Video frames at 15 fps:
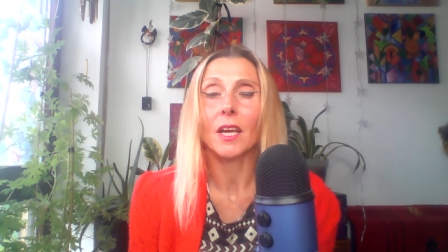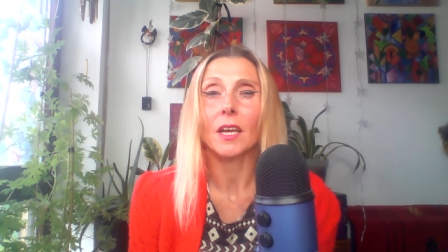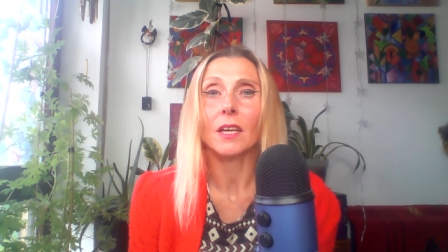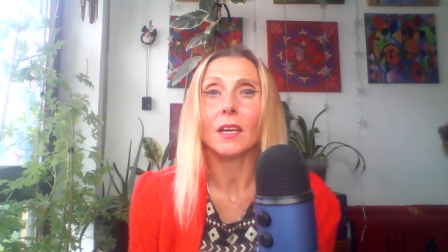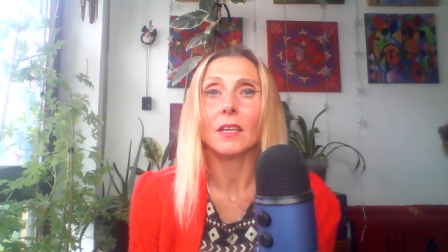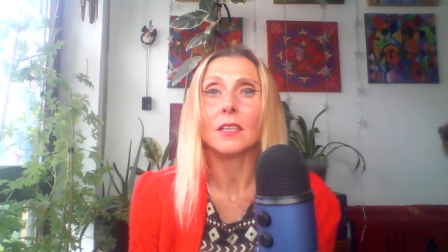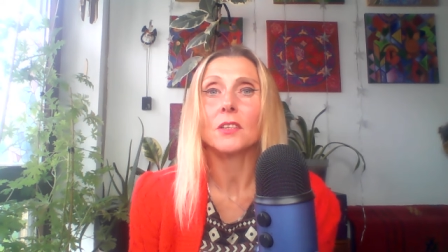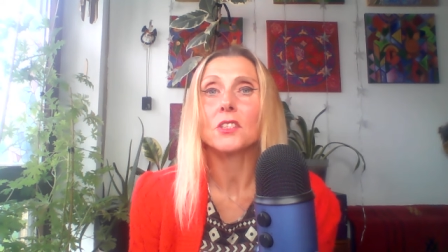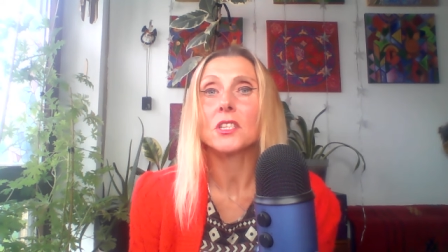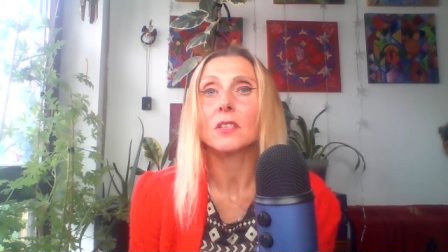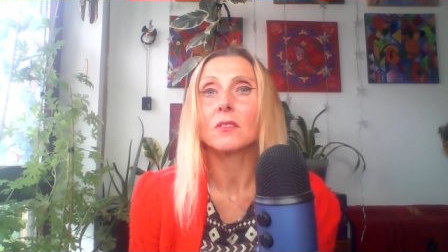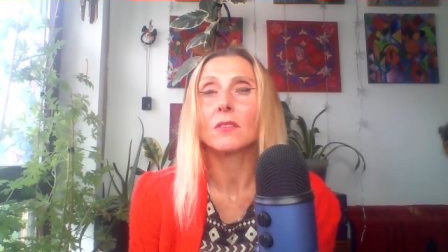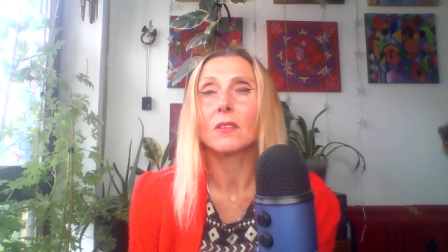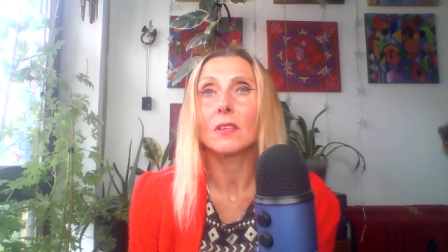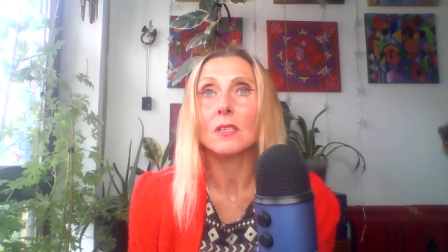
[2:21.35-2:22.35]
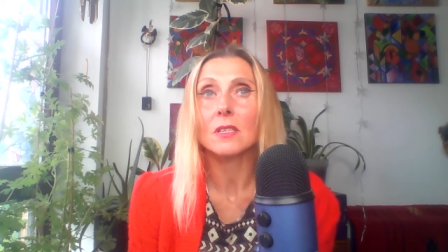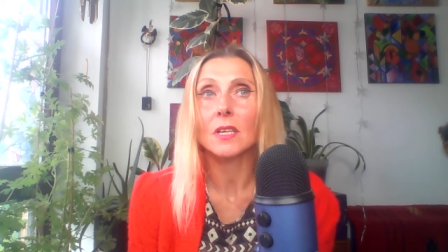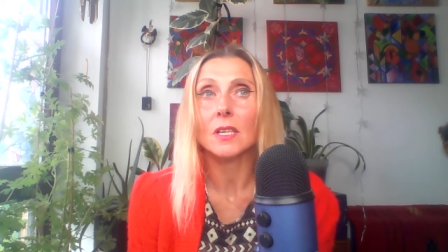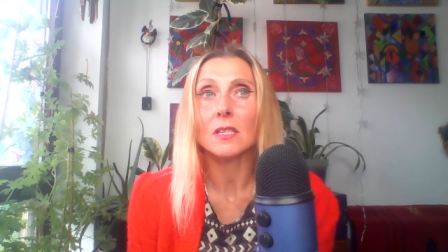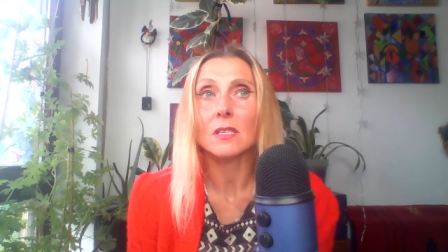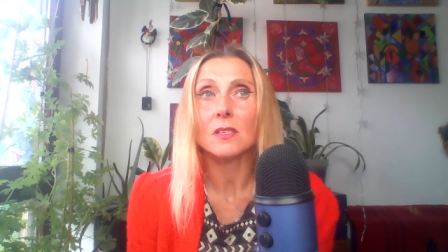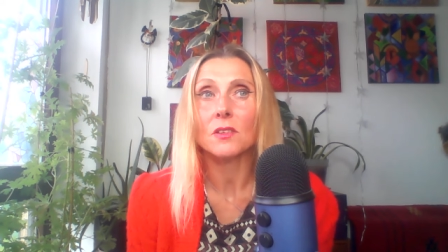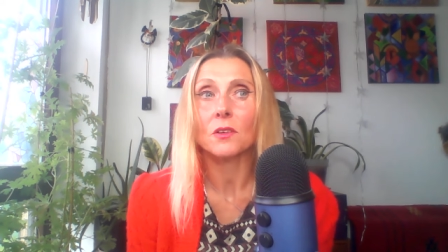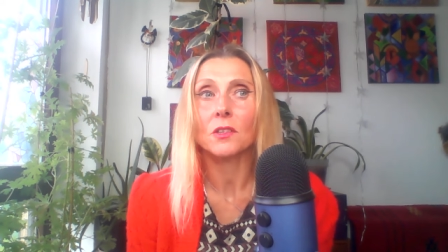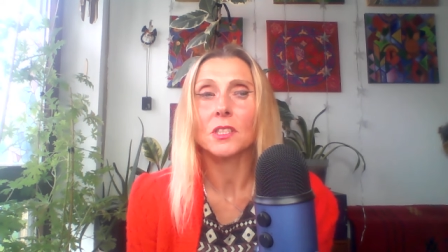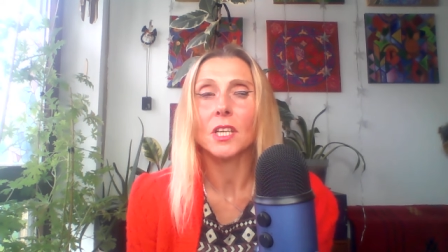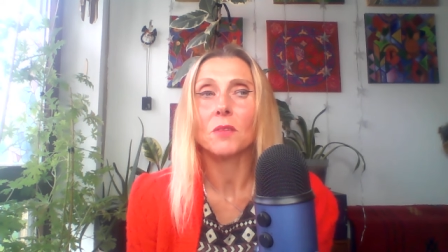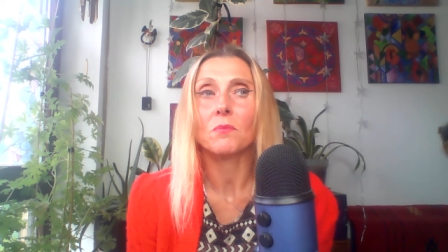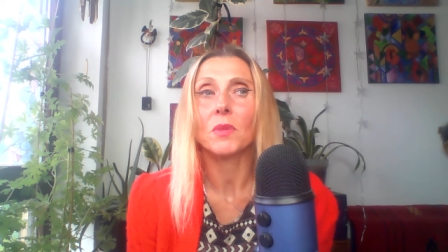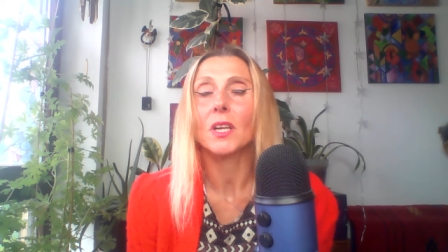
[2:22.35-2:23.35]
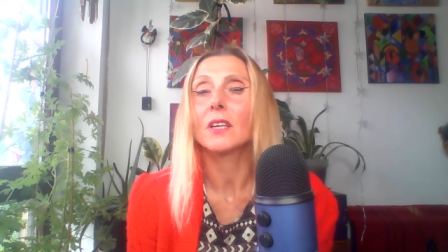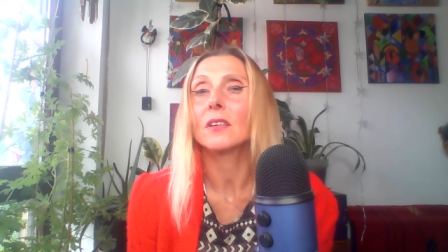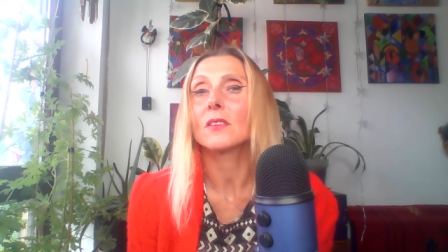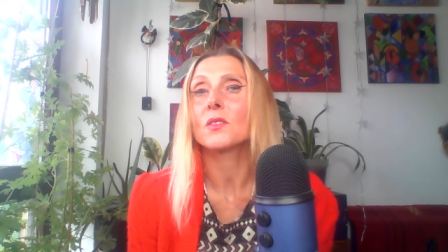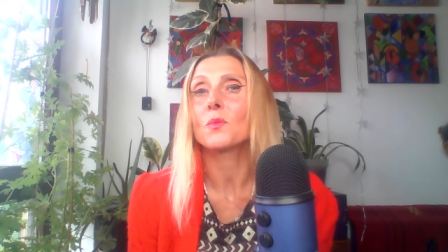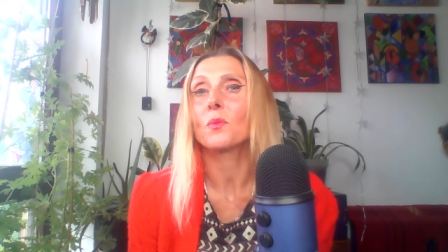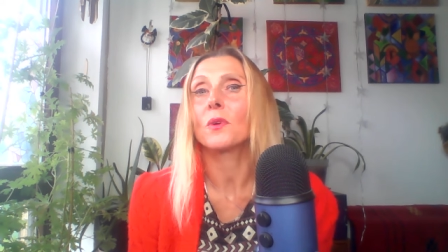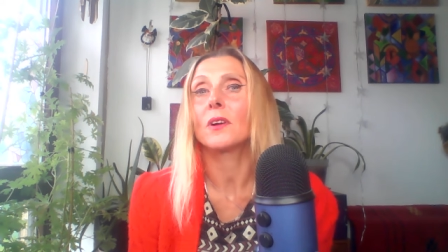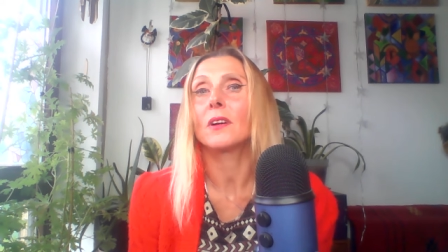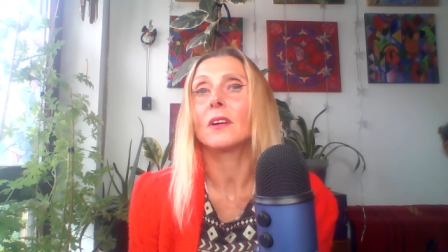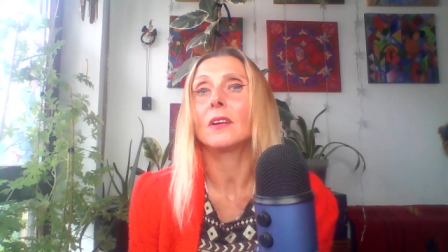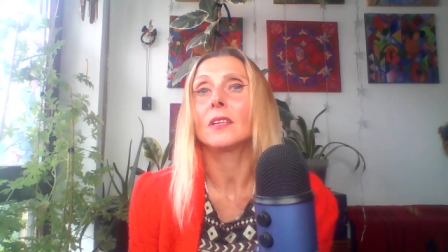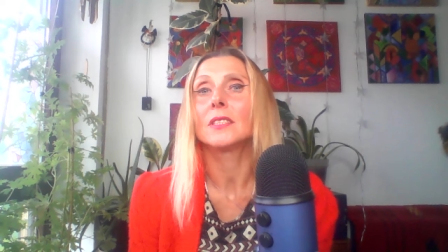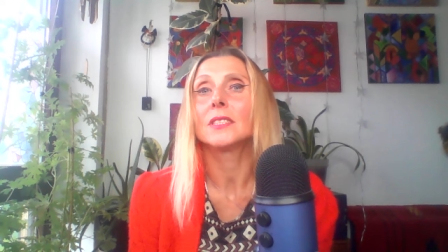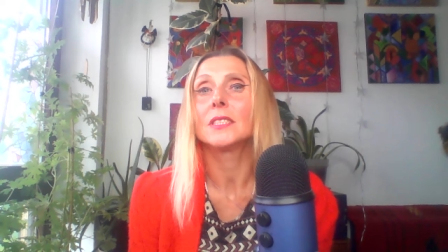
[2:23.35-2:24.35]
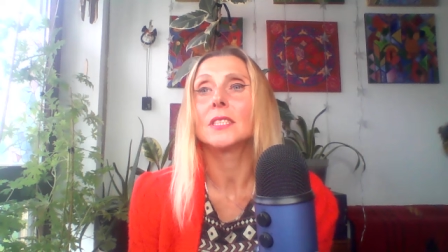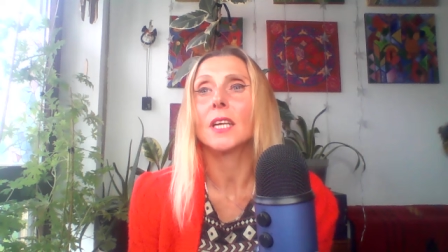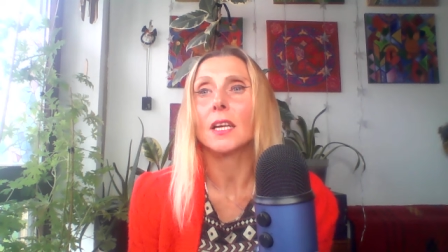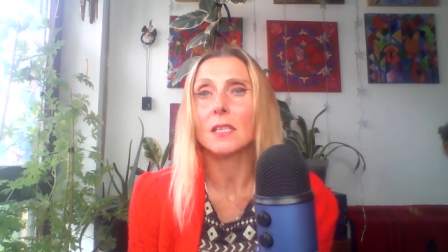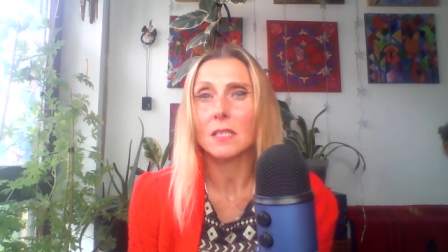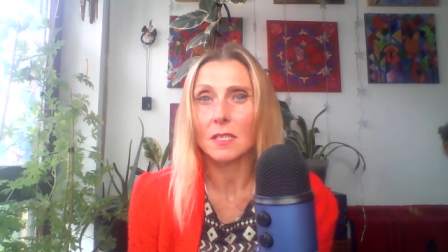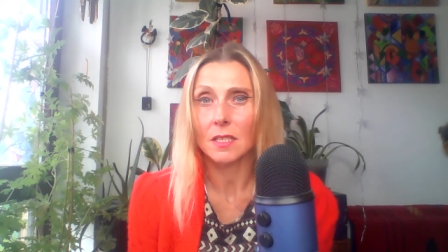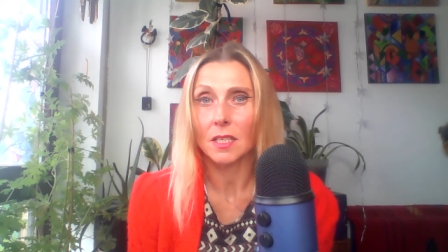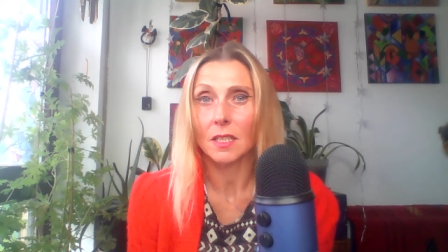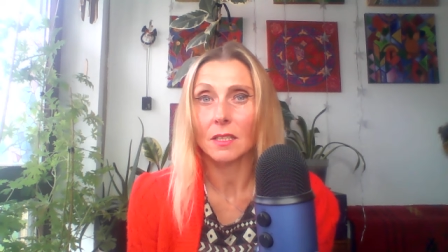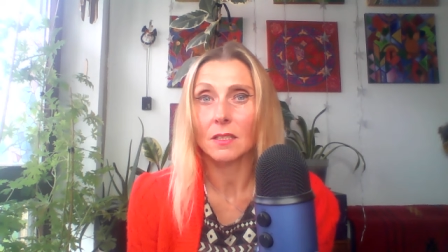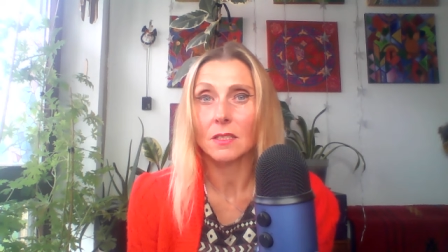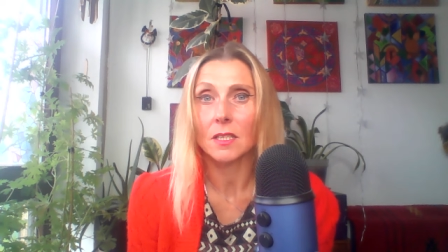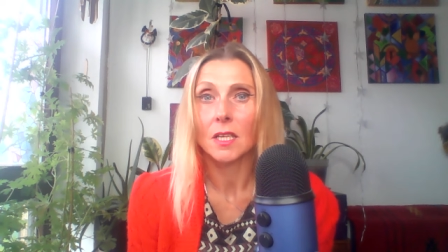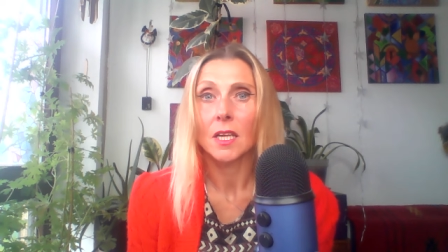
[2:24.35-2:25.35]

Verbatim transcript: and i can tell you this that certain beers were destined